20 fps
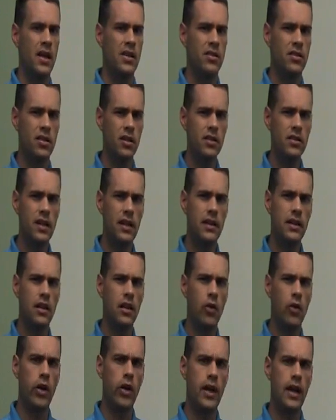So it turns out
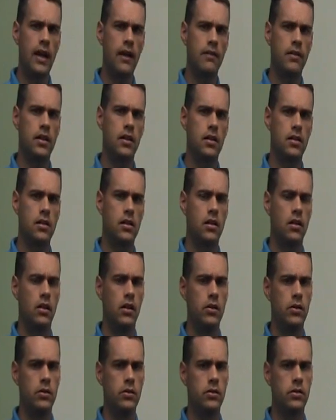you're to have to
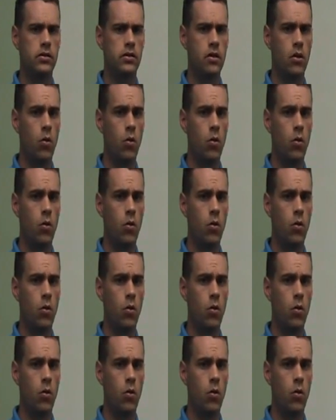disclose